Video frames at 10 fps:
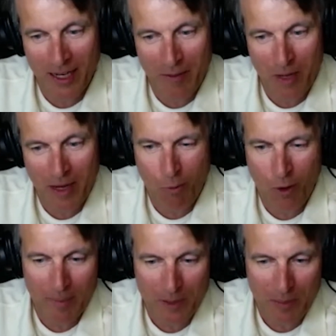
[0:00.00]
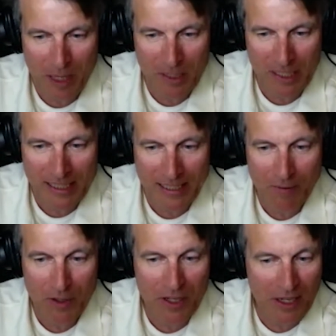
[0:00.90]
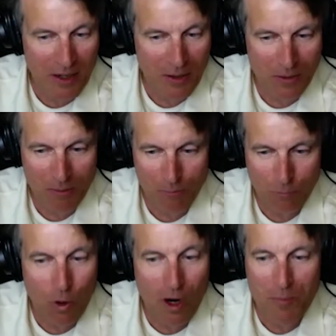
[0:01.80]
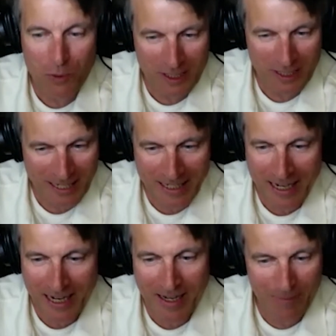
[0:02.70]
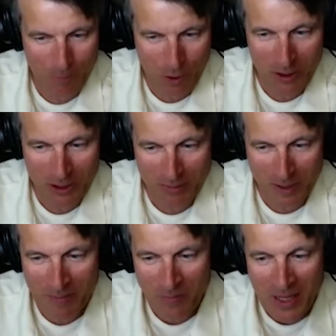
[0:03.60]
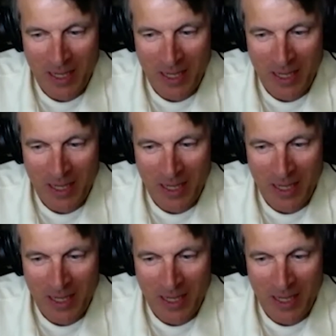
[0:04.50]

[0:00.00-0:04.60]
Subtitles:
And it went up to maybe 71% at post-survey.